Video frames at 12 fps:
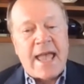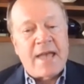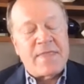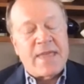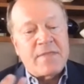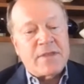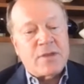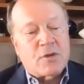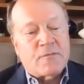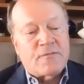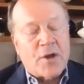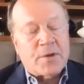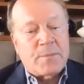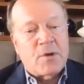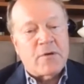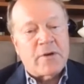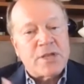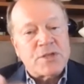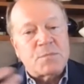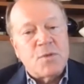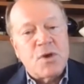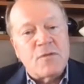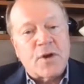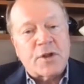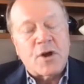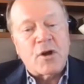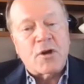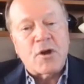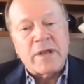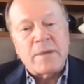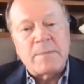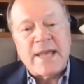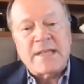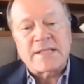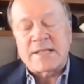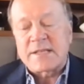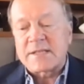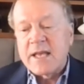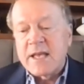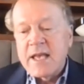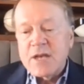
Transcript: And then your vulnerabilities move on an ongoing basis.